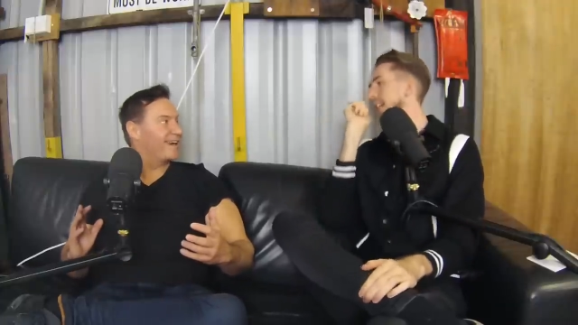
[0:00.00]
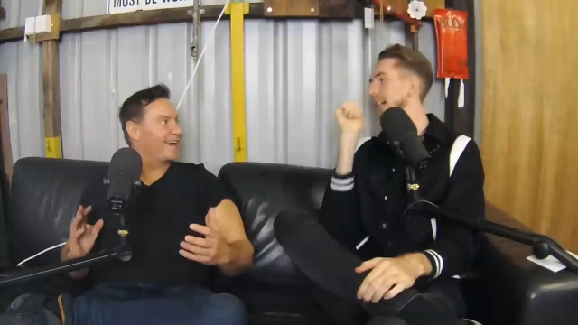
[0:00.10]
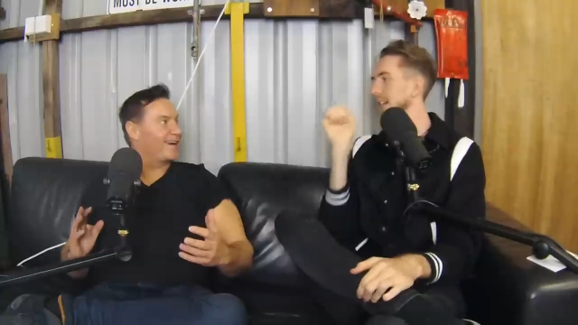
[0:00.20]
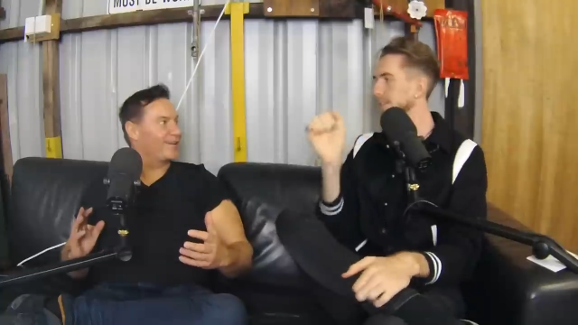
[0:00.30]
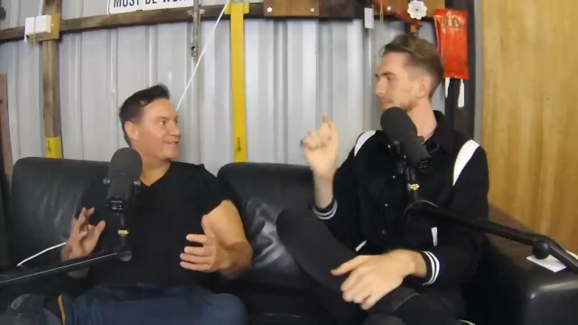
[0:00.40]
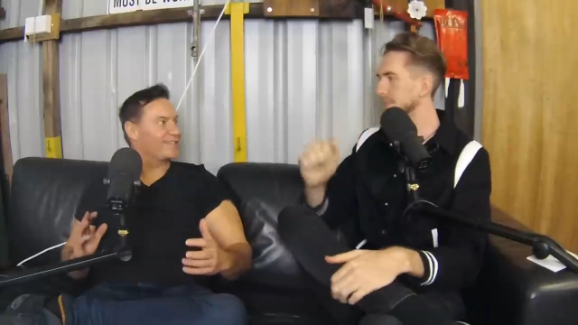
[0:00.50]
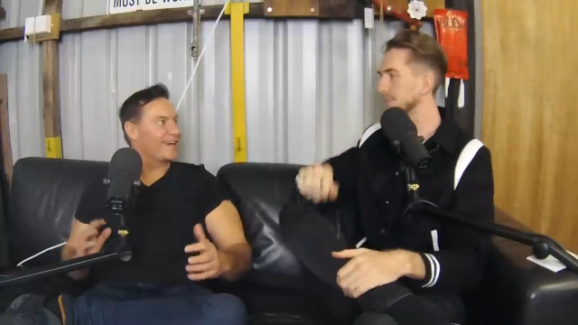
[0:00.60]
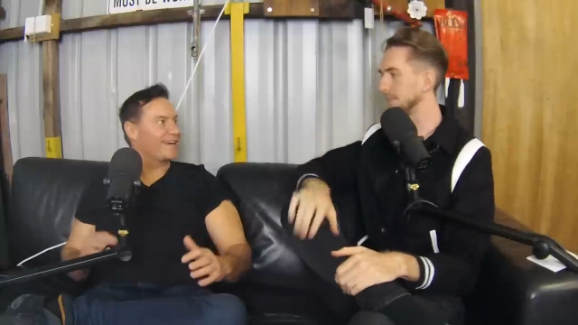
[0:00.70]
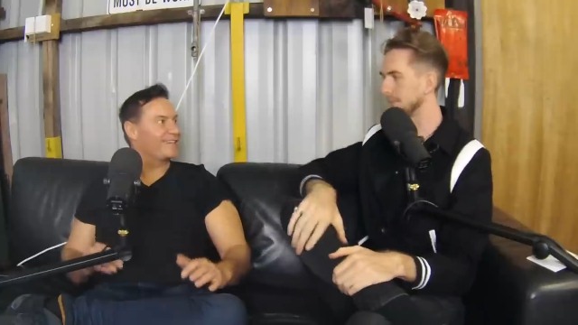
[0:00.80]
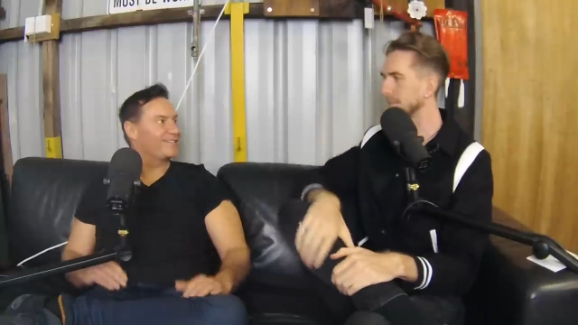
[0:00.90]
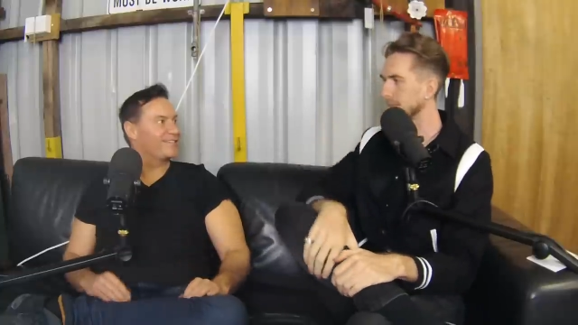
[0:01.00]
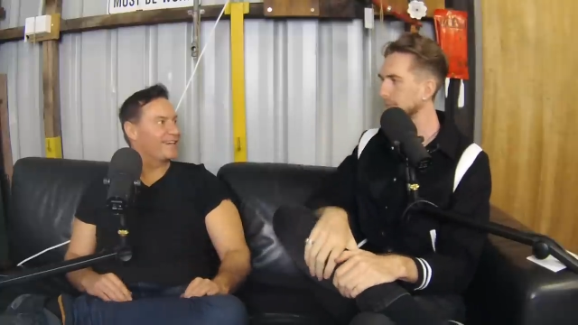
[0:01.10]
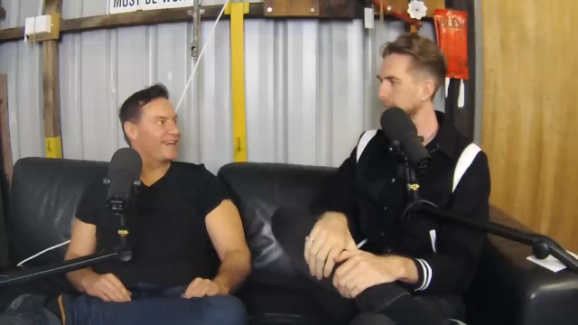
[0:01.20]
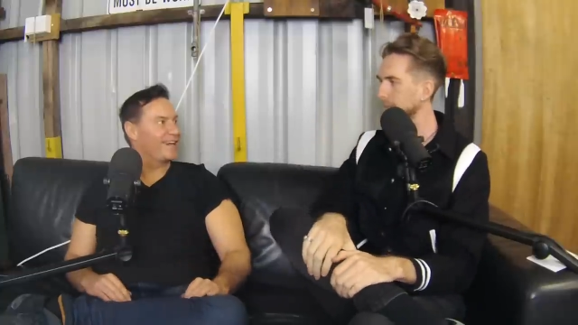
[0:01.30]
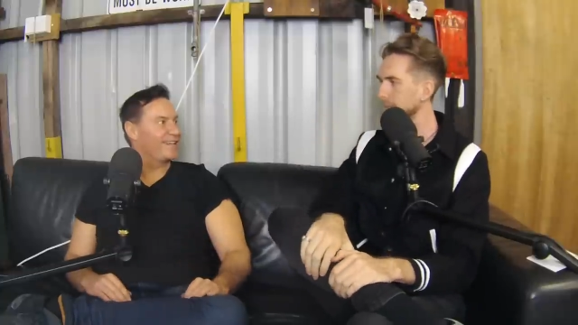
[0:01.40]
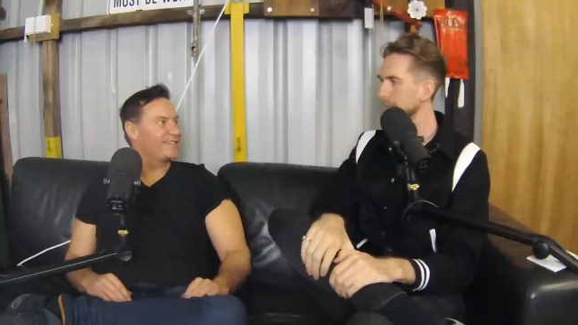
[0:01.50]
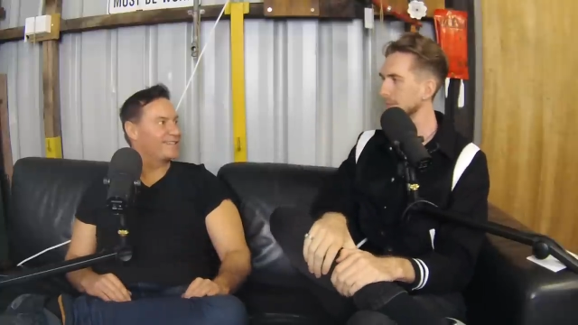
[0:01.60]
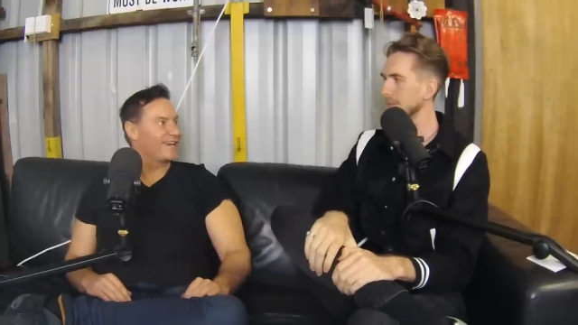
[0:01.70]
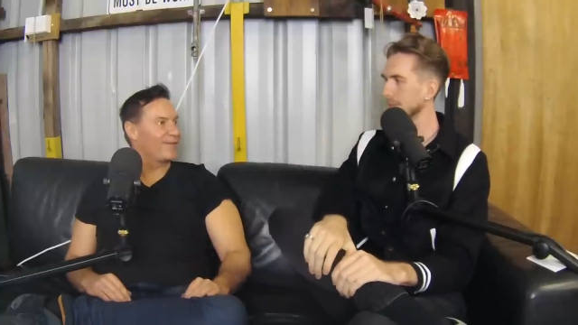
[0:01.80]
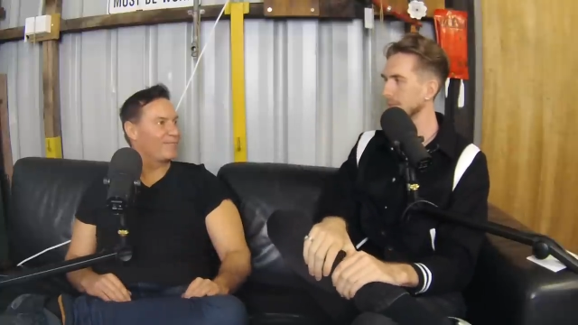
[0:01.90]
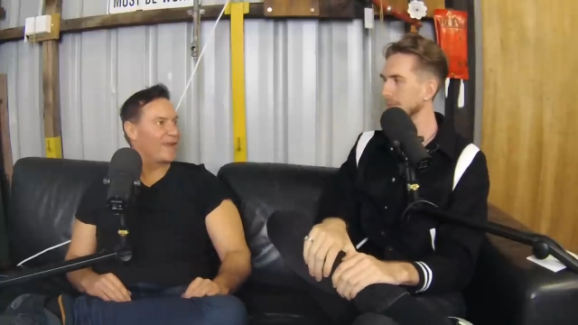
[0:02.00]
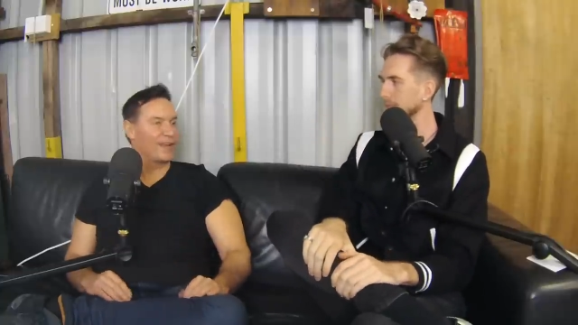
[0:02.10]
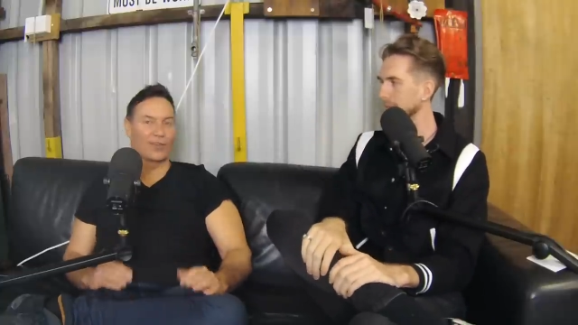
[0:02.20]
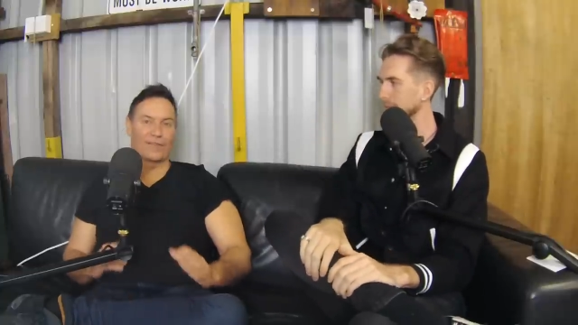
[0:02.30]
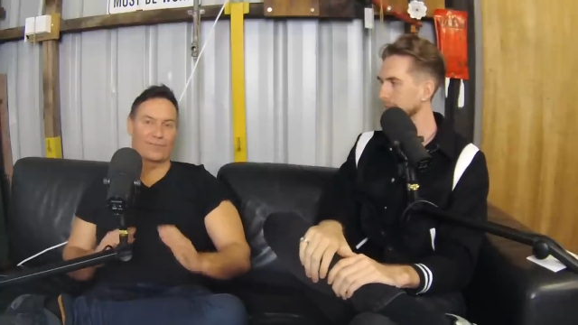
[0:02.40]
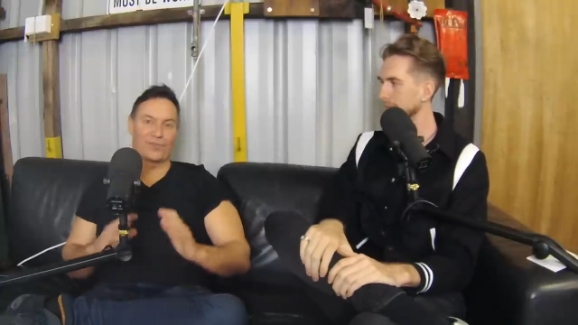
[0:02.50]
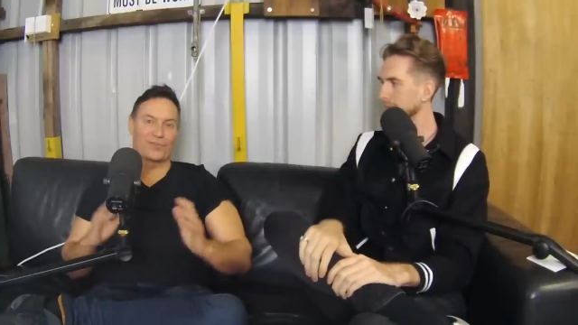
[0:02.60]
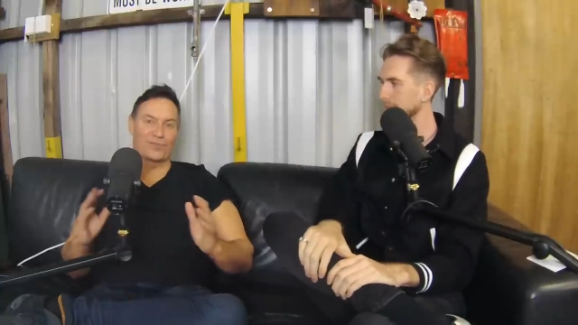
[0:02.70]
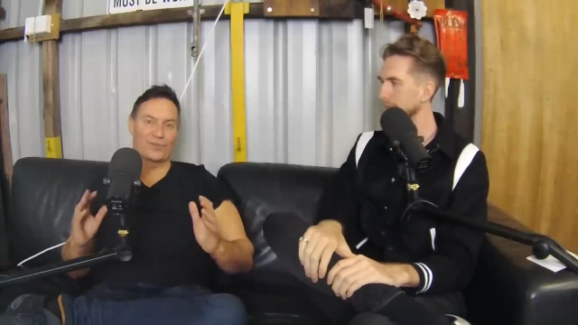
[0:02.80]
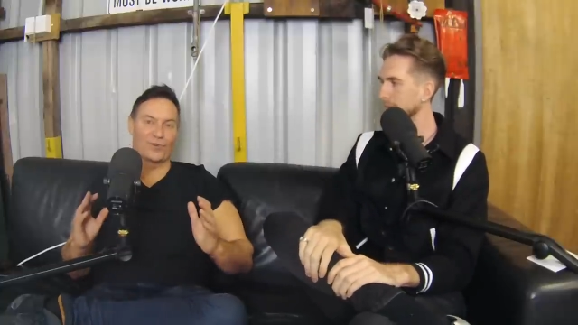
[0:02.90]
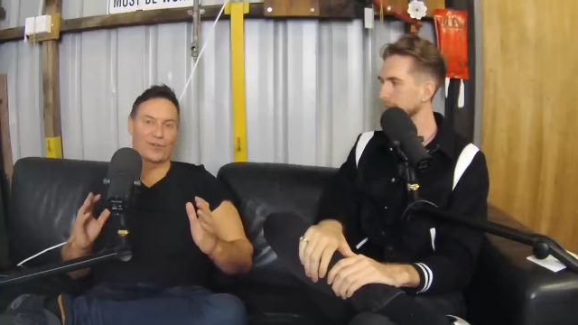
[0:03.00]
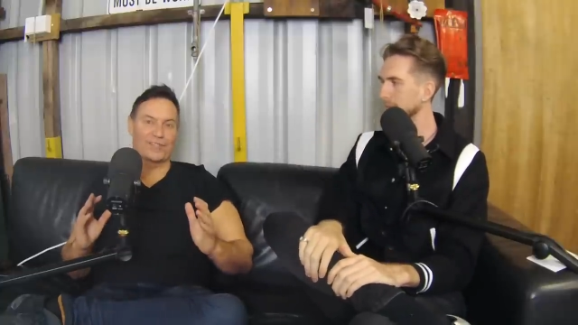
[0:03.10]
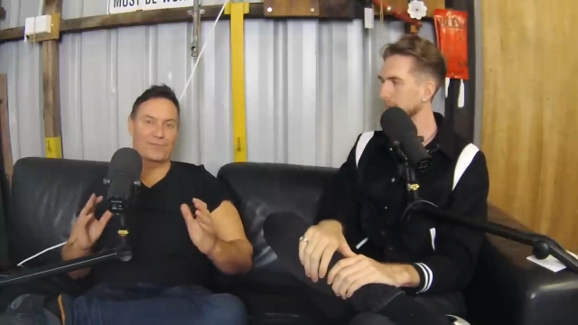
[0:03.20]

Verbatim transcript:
Speaker 1: yeah. Uh, on stage, and um, and a lot of them are true stories.